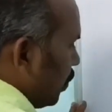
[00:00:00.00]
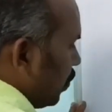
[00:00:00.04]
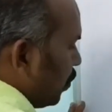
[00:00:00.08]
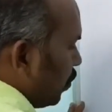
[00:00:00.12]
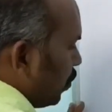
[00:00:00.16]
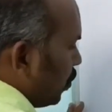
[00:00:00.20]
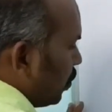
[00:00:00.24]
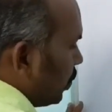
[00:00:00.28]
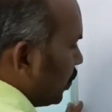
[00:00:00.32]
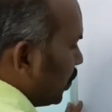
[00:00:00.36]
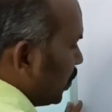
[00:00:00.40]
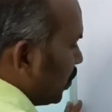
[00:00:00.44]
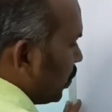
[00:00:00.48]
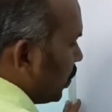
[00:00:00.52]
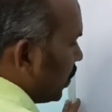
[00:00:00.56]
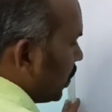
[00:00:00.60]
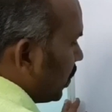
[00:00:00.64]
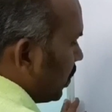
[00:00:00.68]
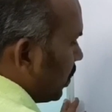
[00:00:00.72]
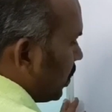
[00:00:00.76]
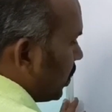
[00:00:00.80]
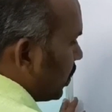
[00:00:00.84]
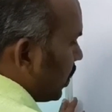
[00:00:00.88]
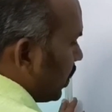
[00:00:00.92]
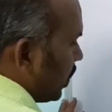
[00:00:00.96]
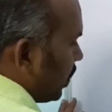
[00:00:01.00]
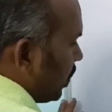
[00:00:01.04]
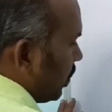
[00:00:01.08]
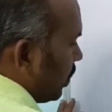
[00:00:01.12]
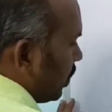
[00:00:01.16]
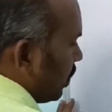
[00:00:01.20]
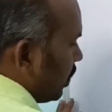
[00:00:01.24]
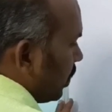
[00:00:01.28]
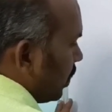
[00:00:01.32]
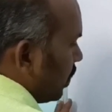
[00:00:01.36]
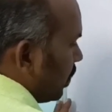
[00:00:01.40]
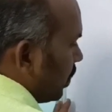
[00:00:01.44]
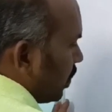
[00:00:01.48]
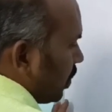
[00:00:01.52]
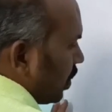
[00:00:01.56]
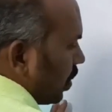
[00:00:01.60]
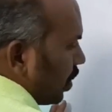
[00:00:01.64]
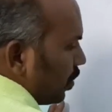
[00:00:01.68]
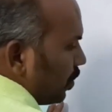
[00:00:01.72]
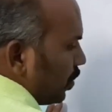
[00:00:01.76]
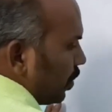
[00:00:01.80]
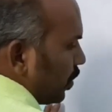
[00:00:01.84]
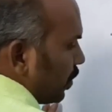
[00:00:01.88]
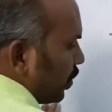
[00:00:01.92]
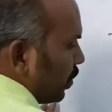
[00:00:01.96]
whom we have to say
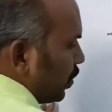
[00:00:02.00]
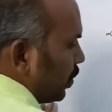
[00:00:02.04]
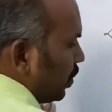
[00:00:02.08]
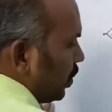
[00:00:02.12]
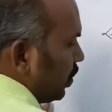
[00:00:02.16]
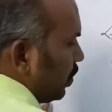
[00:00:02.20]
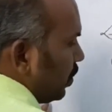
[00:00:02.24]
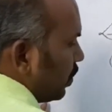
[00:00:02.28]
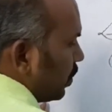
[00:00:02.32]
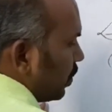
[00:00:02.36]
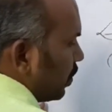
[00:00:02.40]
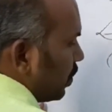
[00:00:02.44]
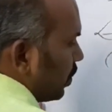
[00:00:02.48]
how do you do.